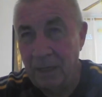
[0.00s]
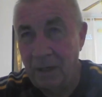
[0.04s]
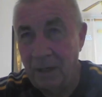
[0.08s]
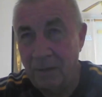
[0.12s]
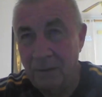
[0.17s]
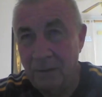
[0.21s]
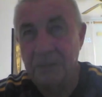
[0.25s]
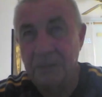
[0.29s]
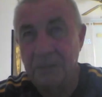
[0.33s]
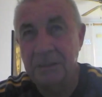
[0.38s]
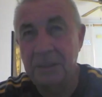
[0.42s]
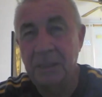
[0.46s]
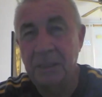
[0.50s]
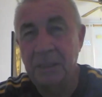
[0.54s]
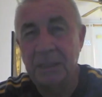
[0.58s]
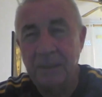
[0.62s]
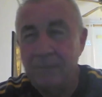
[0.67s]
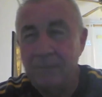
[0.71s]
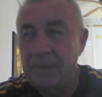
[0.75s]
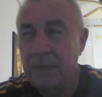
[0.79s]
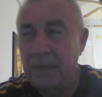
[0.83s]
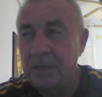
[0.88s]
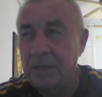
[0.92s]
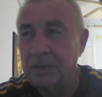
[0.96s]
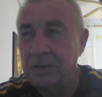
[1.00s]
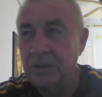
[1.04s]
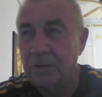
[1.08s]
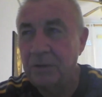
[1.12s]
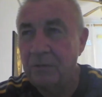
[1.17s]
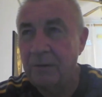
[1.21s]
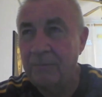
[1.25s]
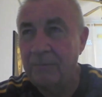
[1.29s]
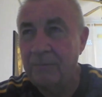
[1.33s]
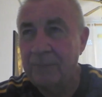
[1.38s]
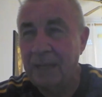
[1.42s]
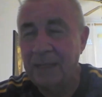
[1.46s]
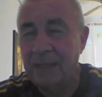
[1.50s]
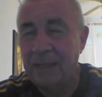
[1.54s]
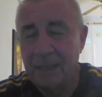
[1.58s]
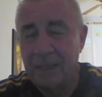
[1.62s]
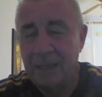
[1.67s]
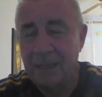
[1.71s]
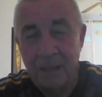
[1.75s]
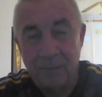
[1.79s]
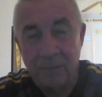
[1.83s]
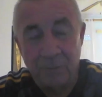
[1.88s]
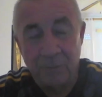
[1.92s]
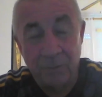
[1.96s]
You know, Dembele should have run back
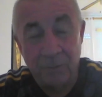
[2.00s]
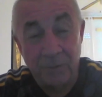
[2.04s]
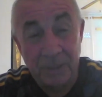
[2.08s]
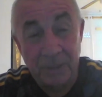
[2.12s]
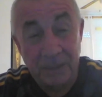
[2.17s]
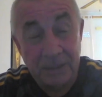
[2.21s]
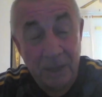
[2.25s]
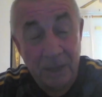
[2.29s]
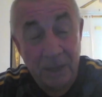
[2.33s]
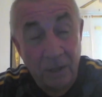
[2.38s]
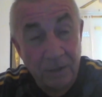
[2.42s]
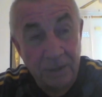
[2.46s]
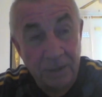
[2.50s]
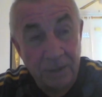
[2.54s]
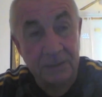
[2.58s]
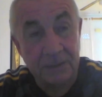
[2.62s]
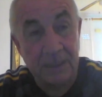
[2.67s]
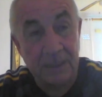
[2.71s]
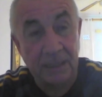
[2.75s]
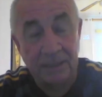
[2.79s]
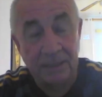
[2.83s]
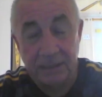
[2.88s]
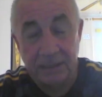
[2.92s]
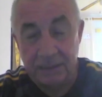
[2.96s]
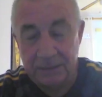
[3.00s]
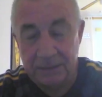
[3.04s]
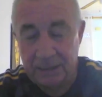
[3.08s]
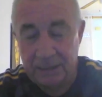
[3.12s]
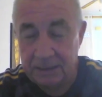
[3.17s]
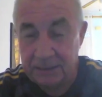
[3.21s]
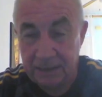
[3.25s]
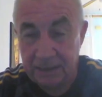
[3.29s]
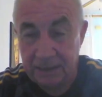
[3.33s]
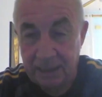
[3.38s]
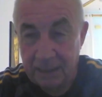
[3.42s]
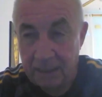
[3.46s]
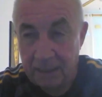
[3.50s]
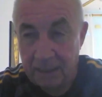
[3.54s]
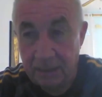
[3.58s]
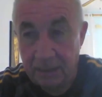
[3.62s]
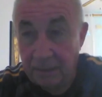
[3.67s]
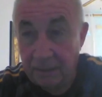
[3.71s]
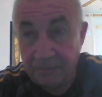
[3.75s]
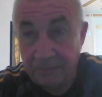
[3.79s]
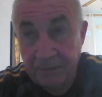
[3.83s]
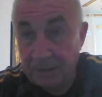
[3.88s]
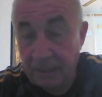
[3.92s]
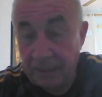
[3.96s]
there. But what they don't understand is this.
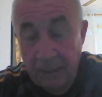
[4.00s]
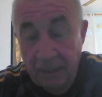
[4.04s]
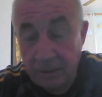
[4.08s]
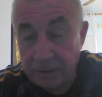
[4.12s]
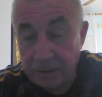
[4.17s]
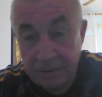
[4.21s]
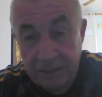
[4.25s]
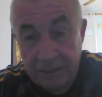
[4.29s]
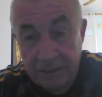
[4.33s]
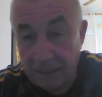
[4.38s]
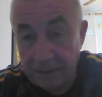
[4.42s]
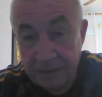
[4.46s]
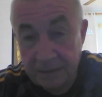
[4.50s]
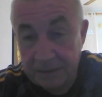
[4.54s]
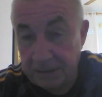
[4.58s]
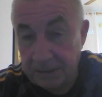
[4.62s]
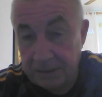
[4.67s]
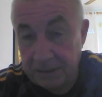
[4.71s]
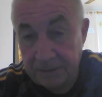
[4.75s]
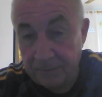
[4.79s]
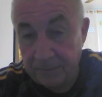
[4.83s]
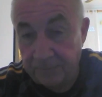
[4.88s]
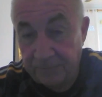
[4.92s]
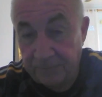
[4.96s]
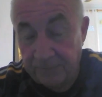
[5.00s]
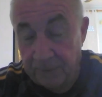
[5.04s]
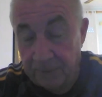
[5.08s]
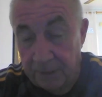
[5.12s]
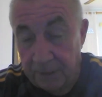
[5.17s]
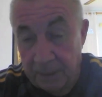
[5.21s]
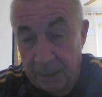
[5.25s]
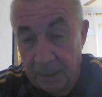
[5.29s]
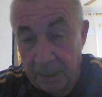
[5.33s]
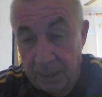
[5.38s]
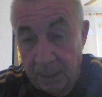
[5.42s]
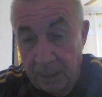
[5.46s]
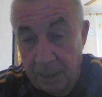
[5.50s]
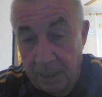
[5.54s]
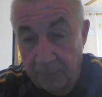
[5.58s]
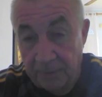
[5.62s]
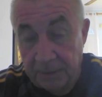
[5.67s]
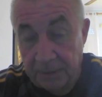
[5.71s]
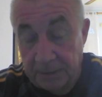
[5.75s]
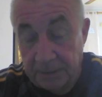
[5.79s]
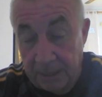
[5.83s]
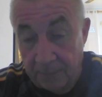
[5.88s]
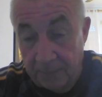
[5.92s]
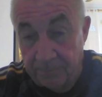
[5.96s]
I don't think they understand the system fully. I
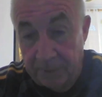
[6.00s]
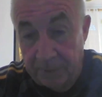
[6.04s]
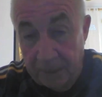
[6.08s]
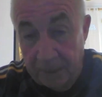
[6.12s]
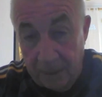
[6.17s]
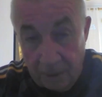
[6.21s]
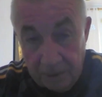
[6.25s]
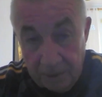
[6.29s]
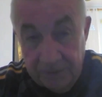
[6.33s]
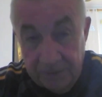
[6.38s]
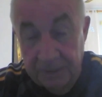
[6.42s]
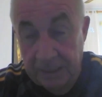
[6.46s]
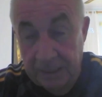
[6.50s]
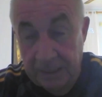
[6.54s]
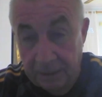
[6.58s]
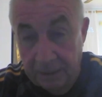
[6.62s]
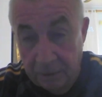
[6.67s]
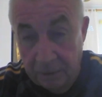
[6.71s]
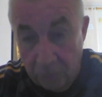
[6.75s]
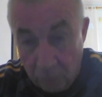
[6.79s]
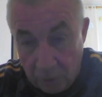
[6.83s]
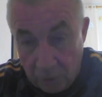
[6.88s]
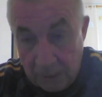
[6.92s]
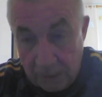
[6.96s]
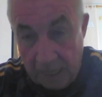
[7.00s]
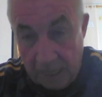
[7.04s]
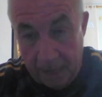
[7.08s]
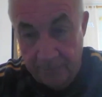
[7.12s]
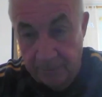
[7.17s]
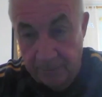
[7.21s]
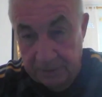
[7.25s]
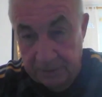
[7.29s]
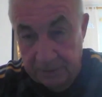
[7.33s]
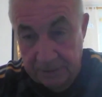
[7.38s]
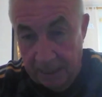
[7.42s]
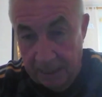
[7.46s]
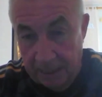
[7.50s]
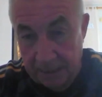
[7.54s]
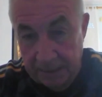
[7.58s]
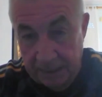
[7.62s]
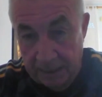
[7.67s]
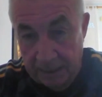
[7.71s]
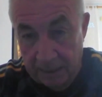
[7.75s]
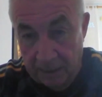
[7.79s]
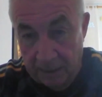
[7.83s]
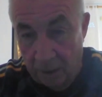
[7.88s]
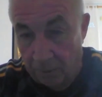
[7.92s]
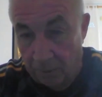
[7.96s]
mean, Dembele, I think, had a good game on
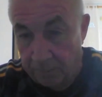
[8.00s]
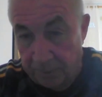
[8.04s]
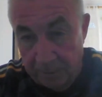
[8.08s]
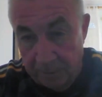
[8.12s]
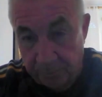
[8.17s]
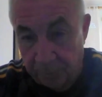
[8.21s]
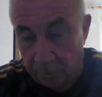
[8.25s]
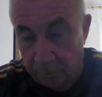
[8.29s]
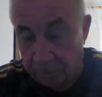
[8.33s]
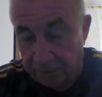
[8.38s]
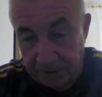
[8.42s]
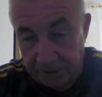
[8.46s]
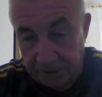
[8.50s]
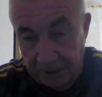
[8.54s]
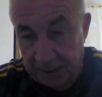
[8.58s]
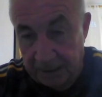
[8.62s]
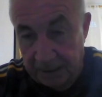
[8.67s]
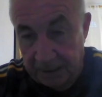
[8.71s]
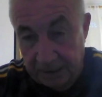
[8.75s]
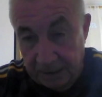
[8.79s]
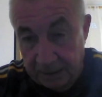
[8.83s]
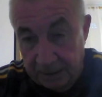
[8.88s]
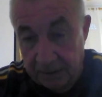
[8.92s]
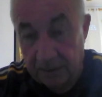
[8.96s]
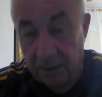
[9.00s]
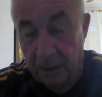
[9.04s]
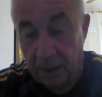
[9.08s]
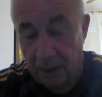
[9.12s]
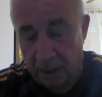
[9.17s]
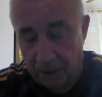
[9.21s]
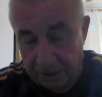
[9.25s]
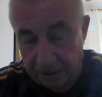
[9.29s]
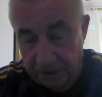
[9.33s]
Saturday. A lot of people think he didn't.